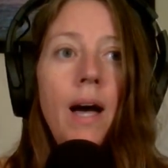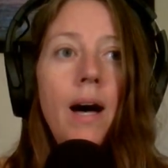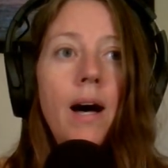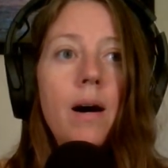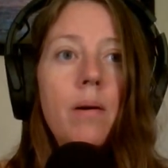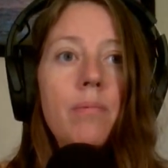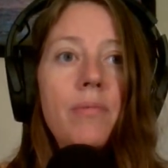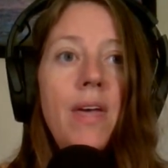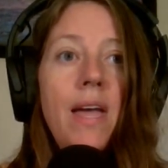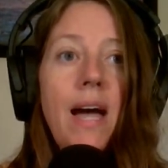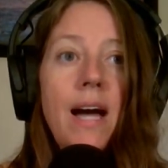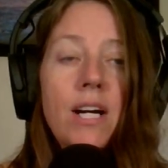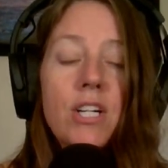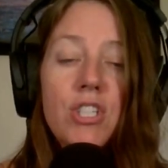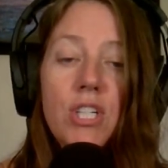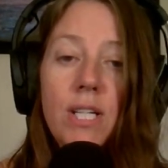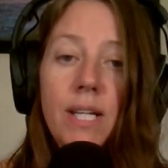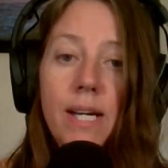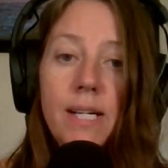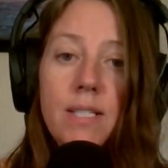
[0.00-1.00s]
they
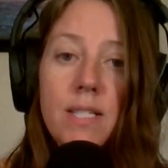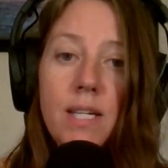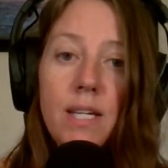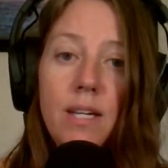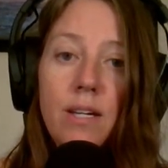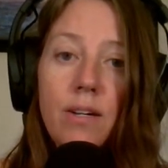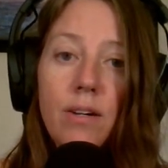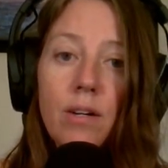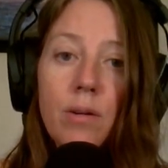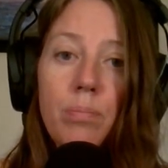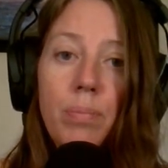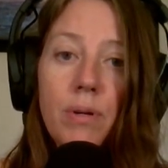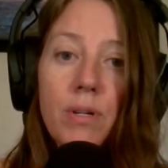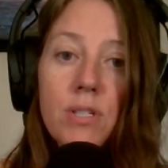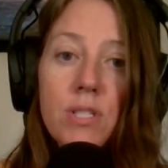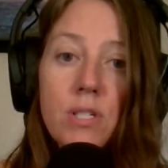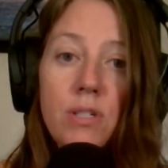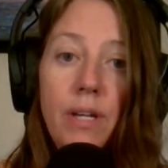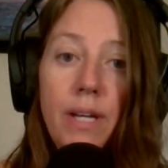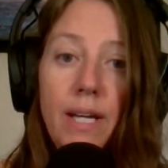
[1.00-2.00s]
actually like to hear
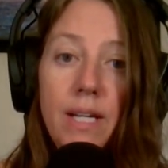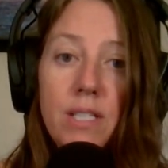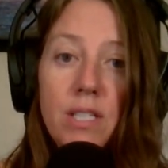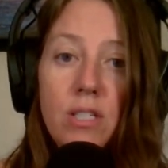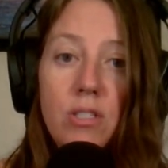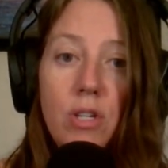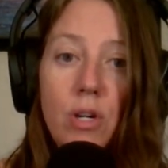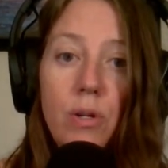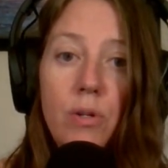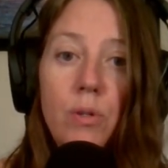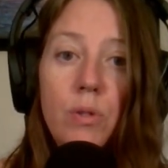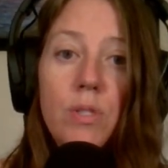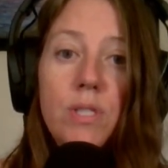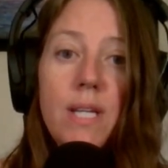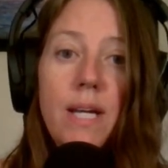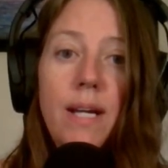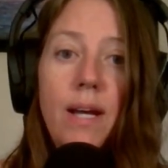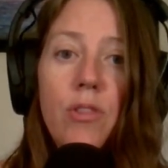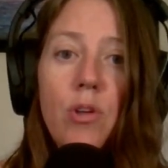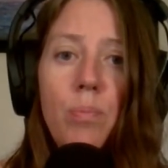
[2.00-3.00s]
personal anecdotes
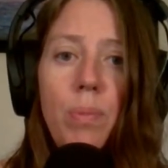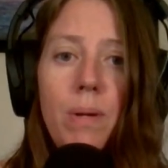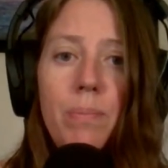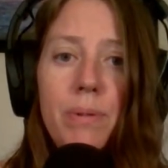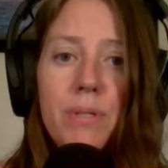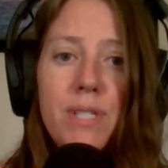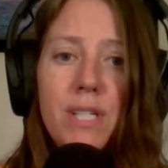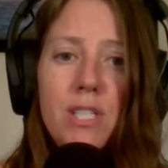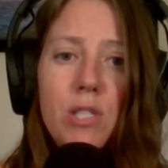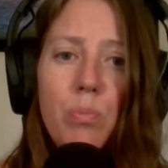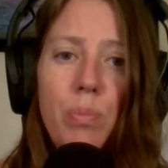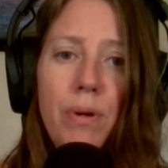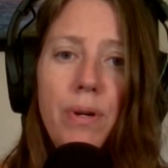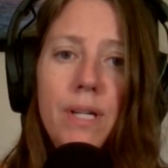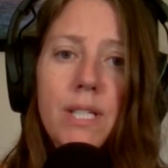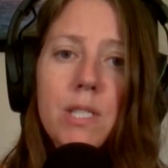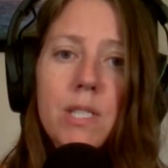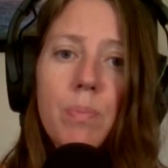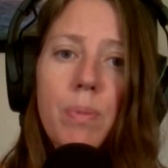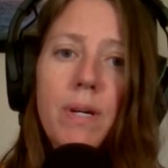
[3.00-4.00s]
and other people's
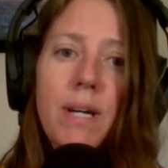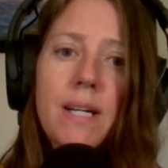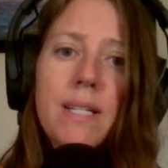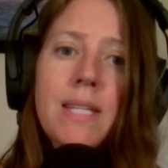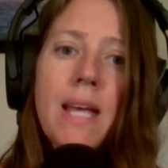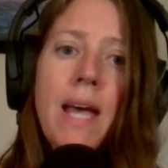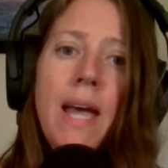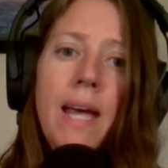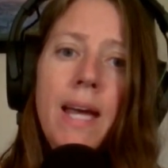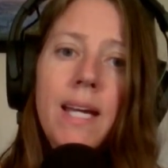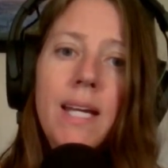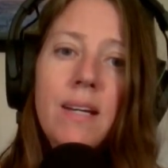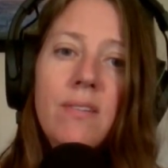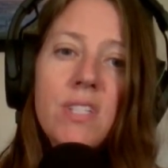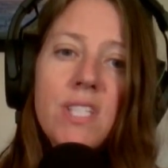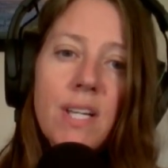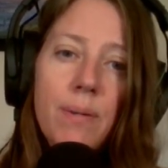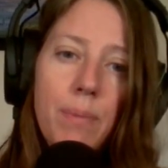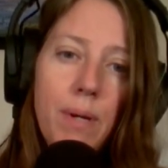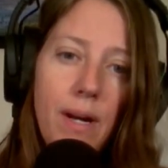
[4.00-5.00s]
experience, because it gives
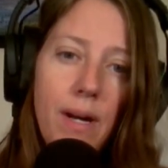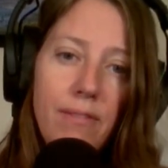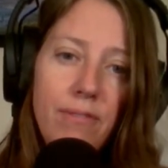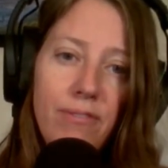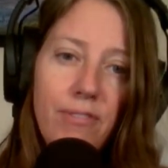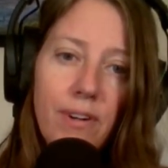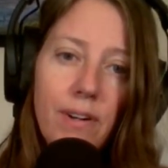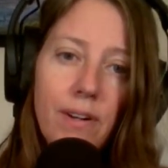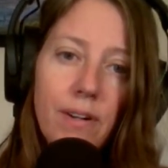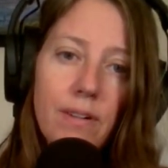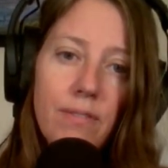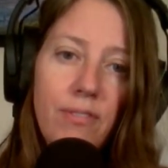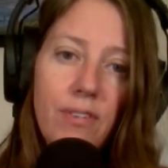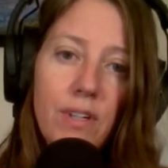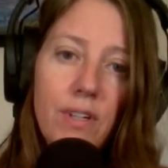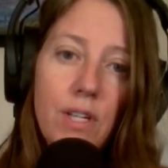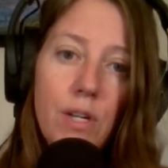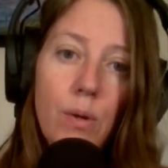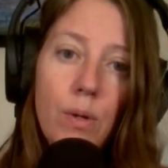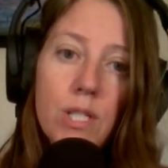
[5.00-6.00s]
some comfort for
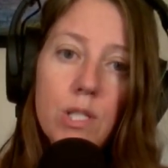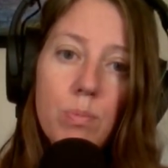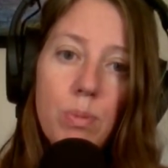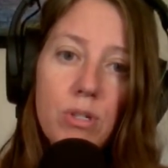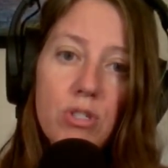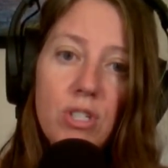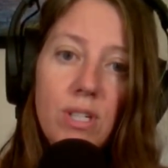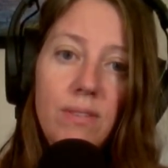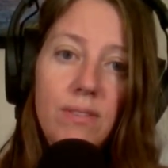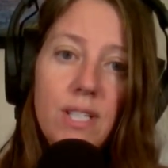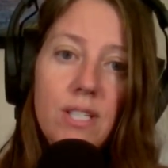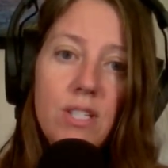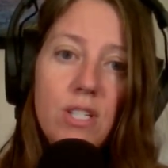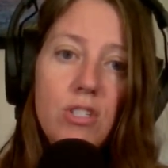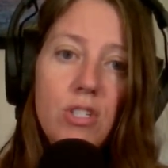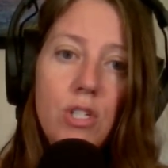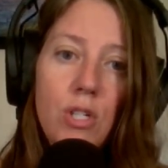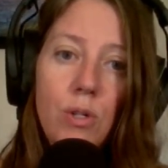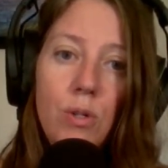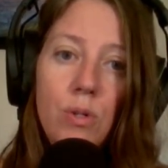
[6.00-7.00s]
you, especially if this is
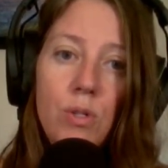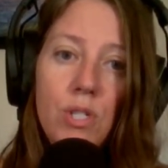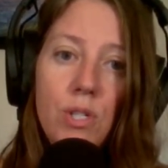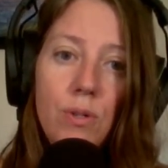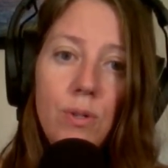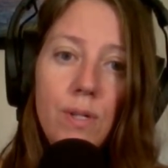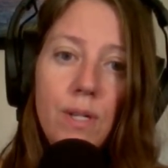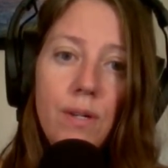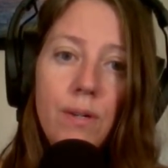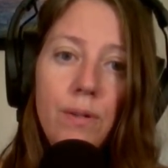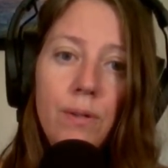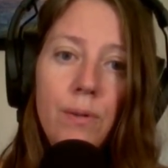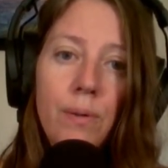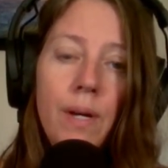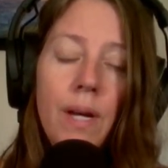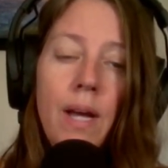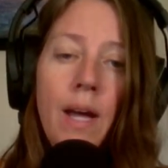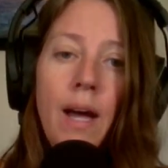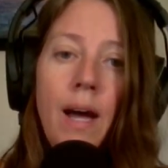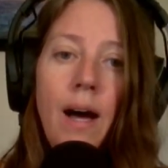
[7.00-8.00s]
new to you
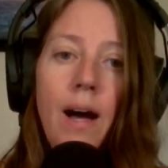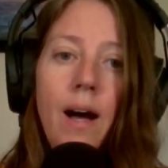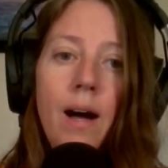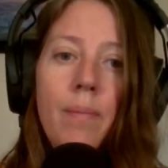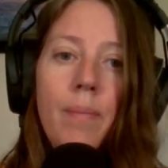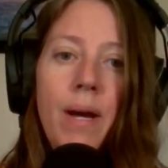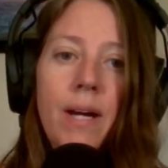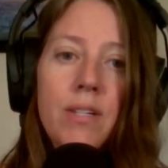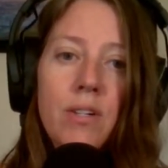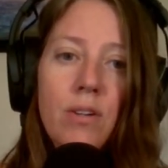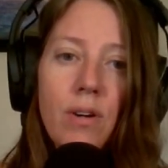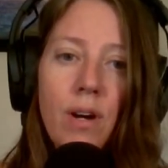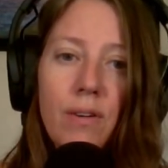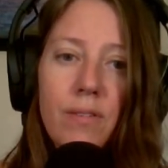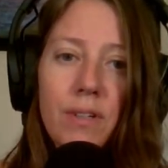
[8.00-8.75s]
and you're not really